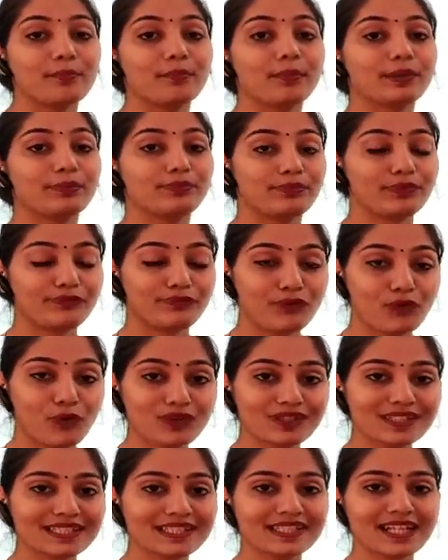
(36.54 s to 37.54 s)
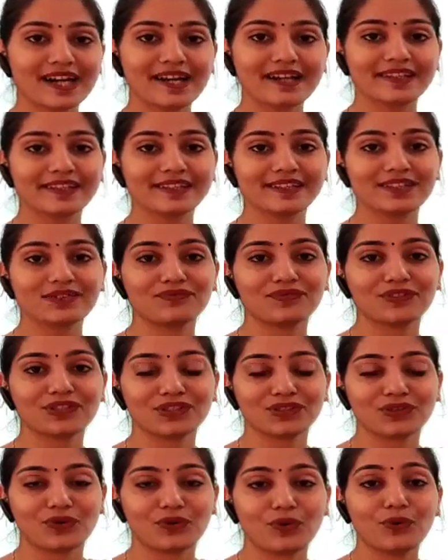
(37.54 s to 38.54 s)
But before starting the
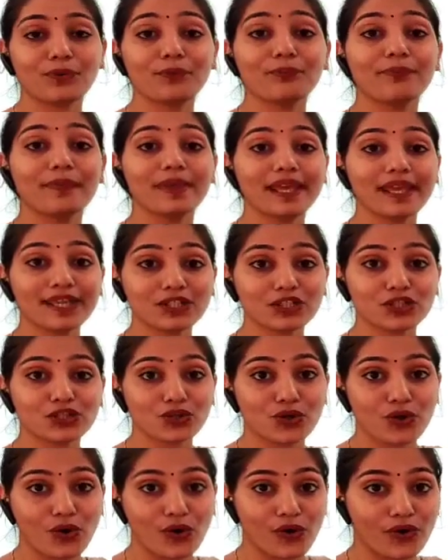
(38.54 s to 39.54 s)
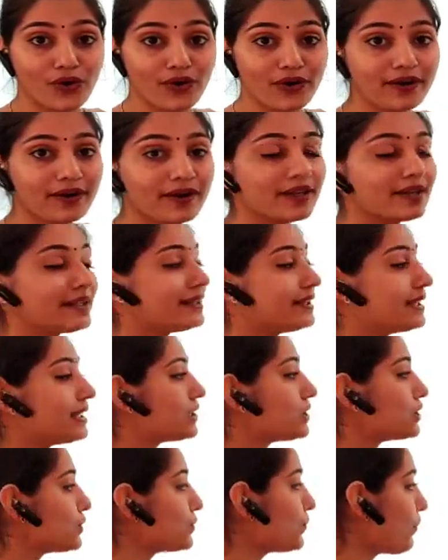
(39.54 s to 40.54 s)
video, make sure that
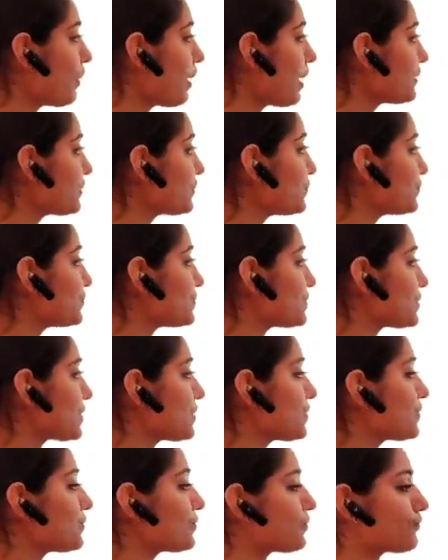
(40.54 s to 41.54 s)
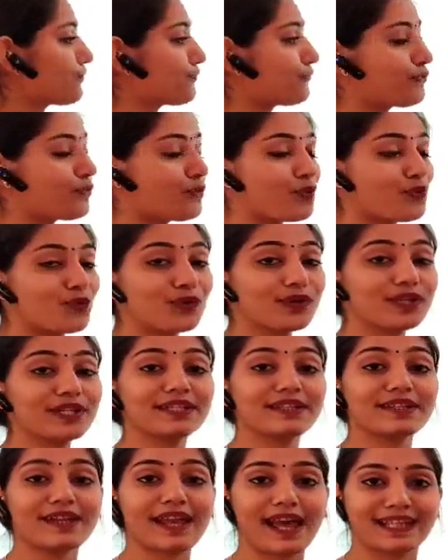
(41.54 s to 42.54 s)
you are using your phone
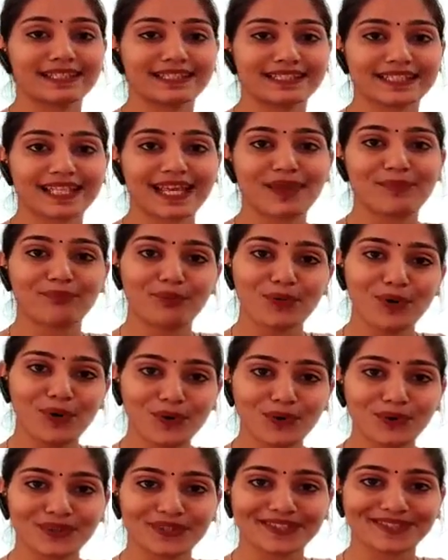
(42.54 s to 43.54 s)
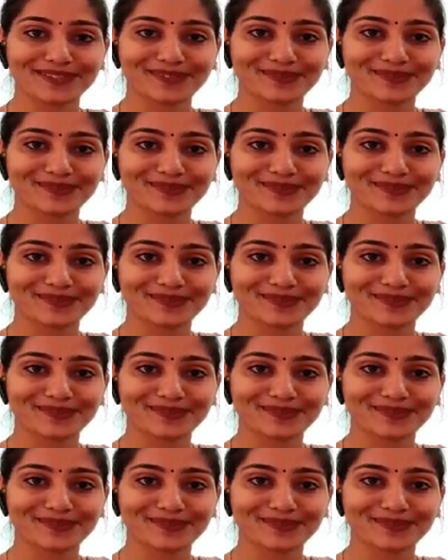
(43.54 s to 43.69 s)
in the landscape mode.